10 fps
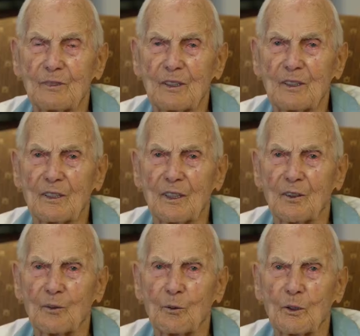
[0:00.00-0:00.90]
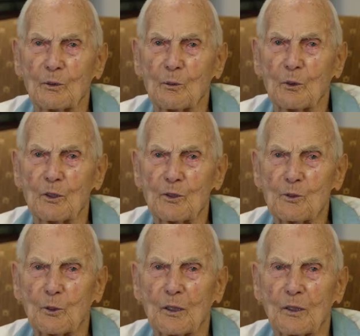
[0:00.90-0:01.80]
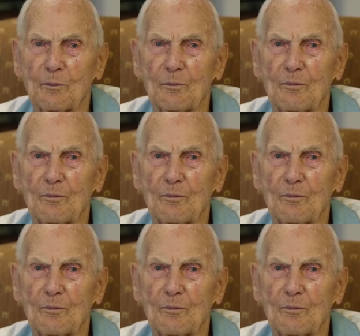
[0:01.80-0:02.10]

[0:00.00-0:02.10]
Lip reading: one was where